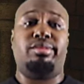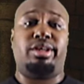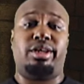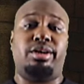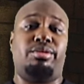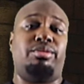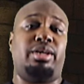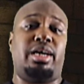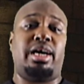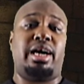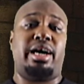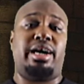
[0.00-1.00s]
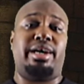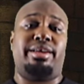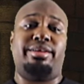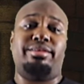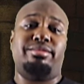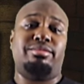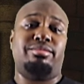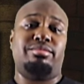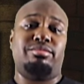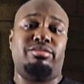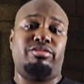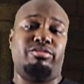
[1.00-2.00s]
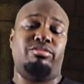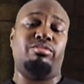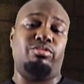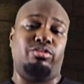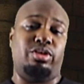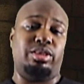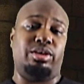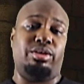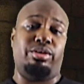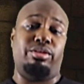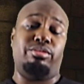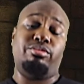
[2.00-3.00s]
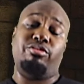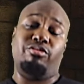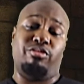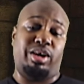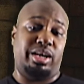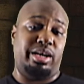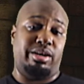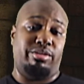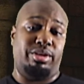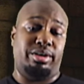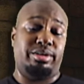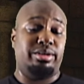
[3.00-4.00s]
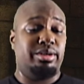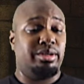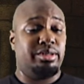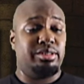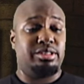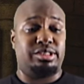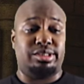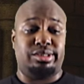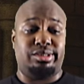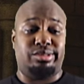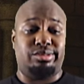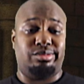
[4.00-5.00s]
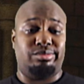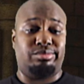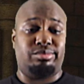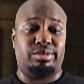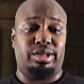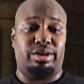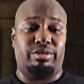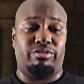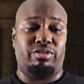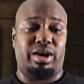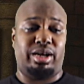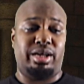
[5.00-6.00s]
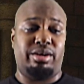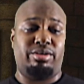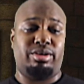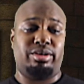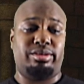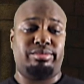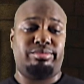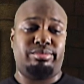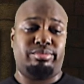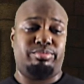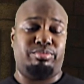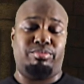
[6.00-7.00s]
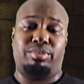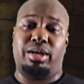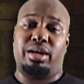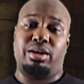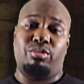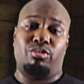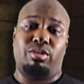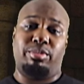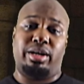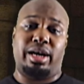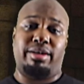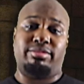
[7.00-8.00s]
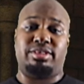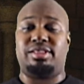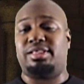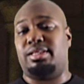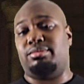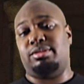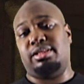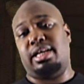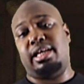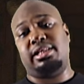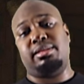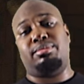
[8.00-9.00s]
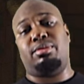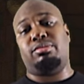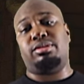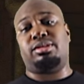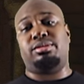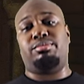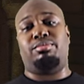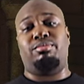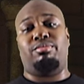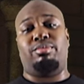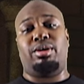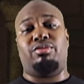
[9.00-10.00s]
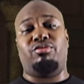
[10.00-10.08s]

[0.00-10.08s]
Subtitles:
he only had with her Rhaenyra. So, Rhaenyra, being a woman, obviously was not supposed to be